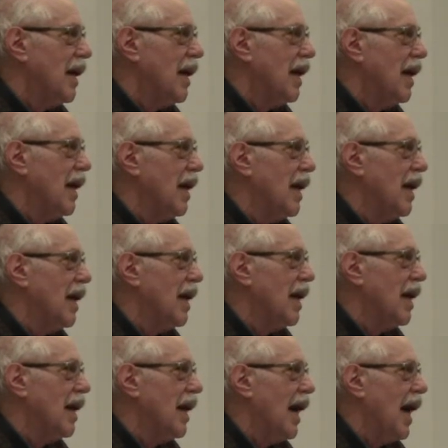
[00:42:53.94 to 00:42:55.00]

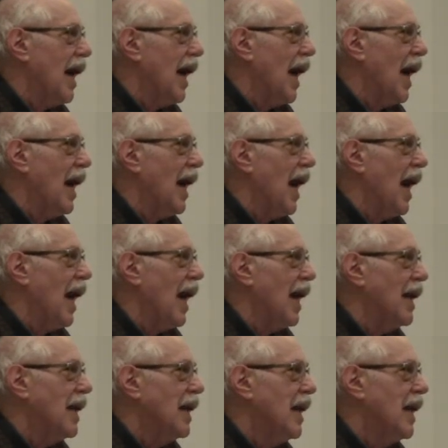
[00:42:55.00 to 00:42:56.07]

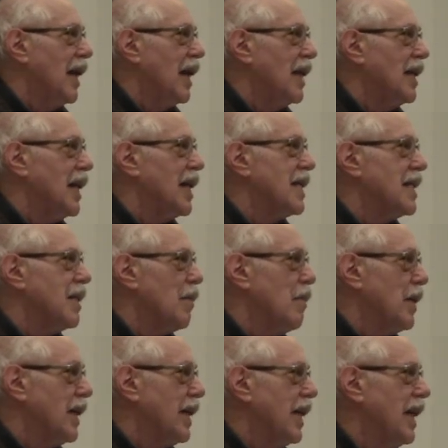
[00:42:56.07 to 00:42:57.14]
And there's the
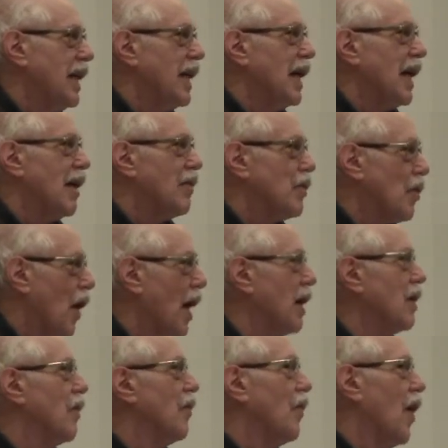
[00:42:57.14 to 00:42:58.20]
beginning of trying
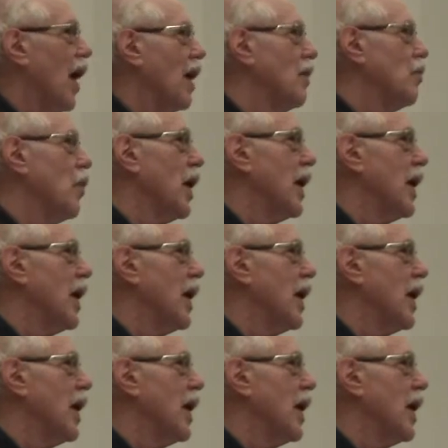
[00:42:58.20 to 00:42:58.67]
to find